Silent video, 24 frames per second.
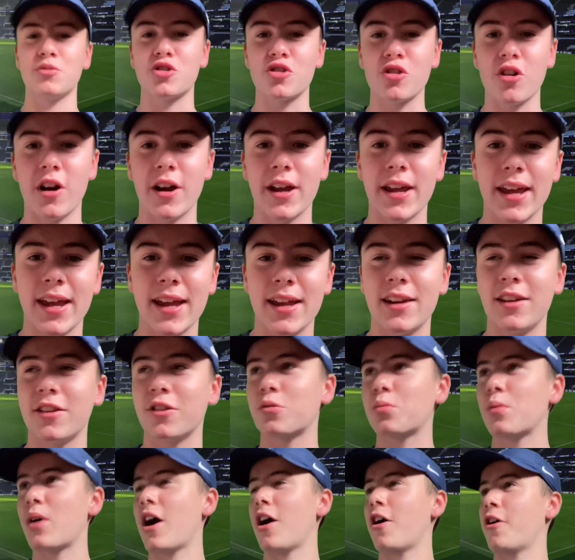right in
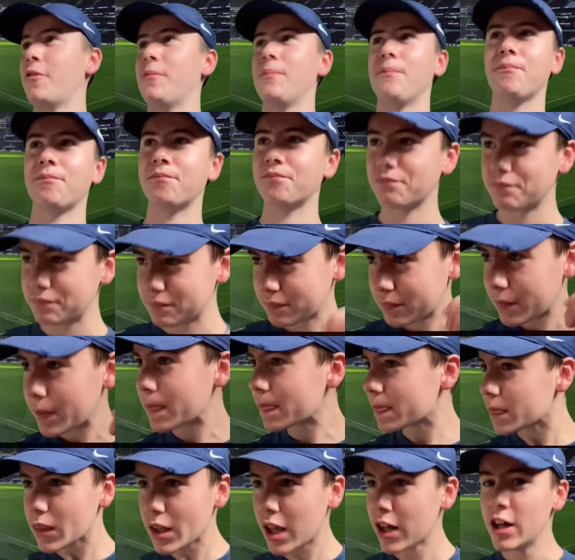as well.
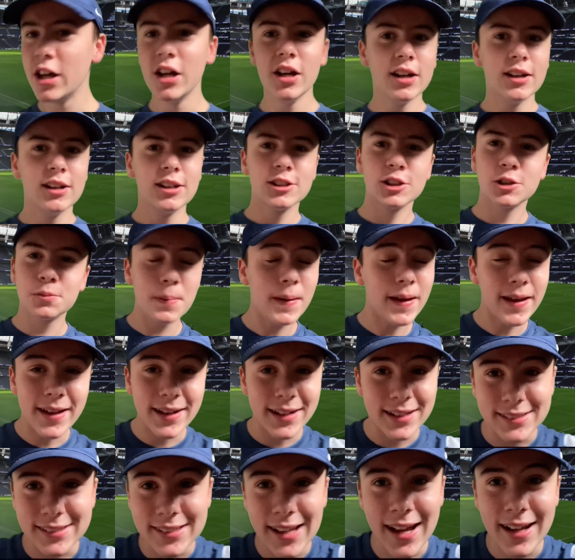Speaking
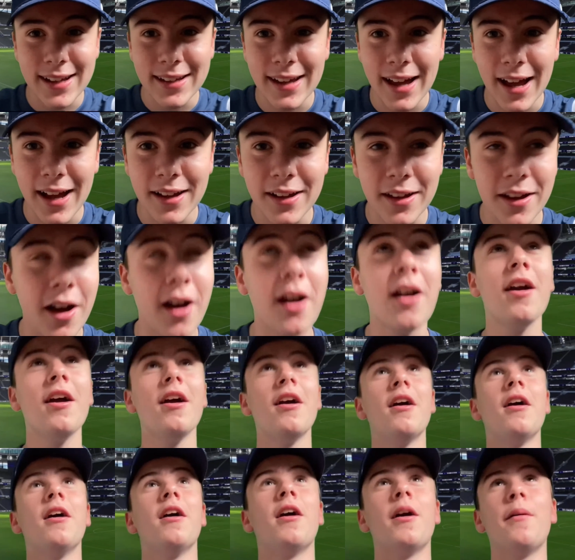of Tanganga,
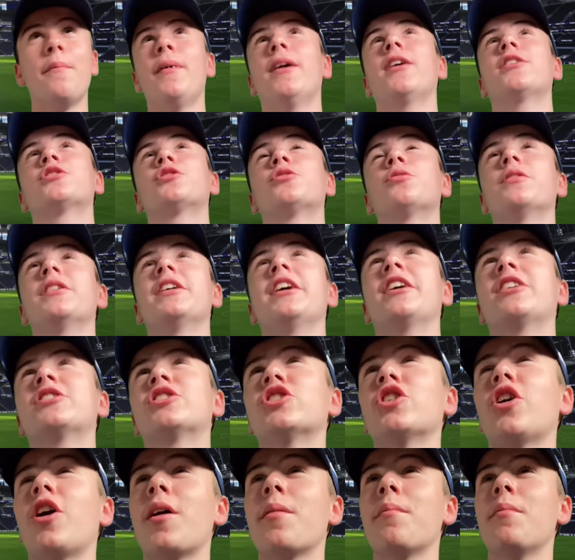amongst all the
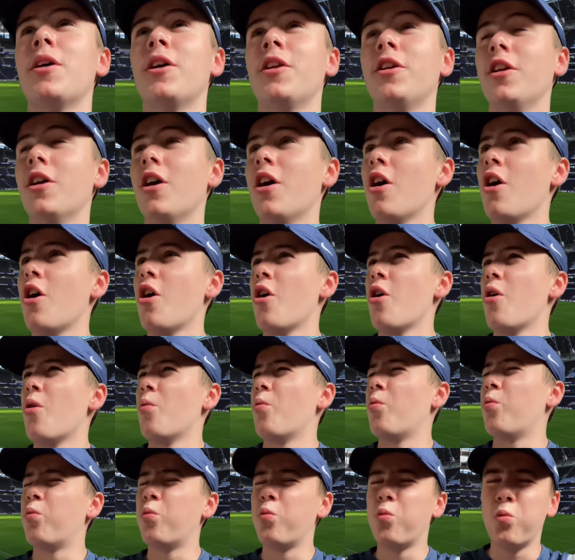excitement,
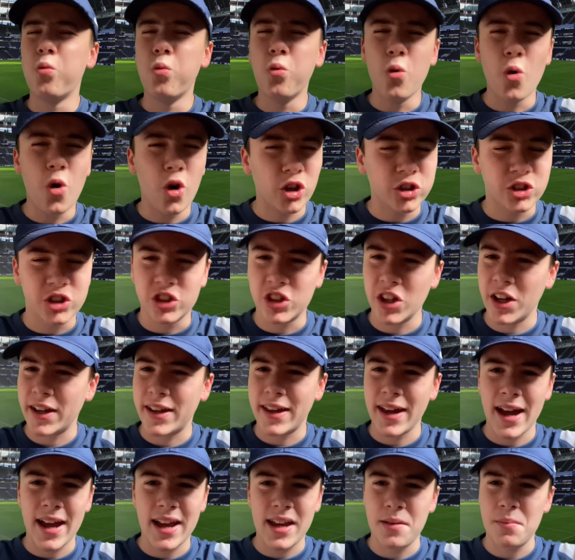what a
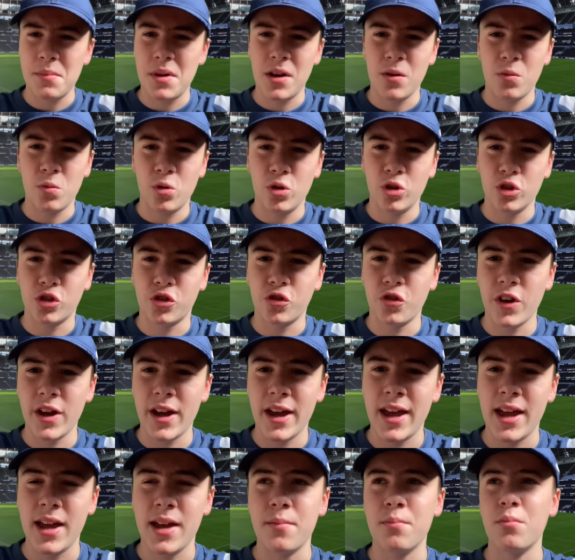game it was for
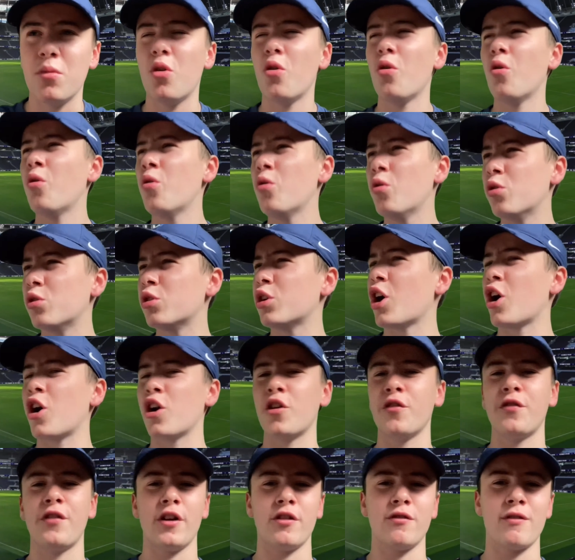him. All
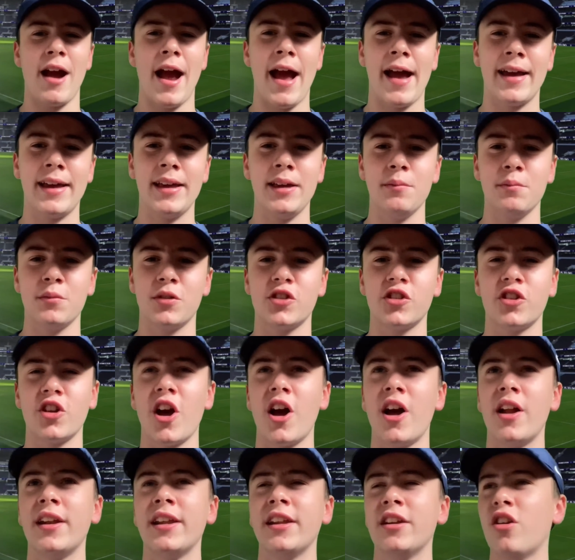over Raheem
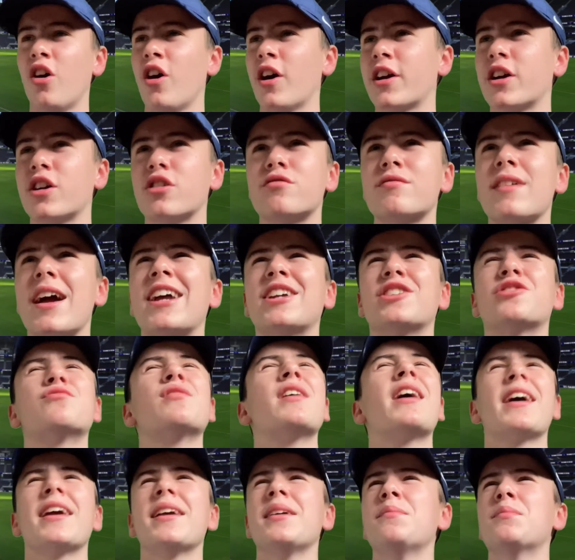Sterling like a rash.
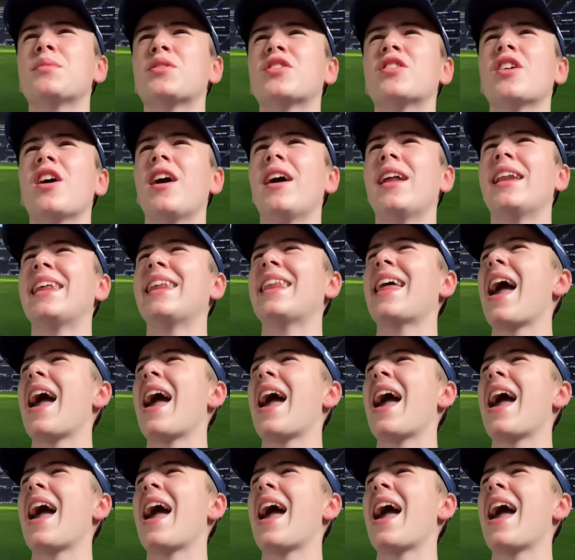Raheem Sterling